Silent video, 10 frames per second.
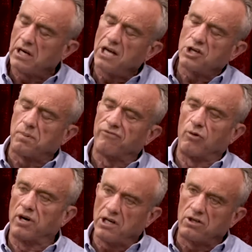days
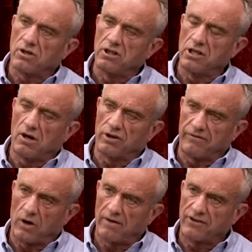before he took the oath
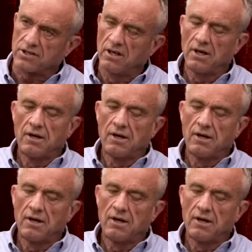of office,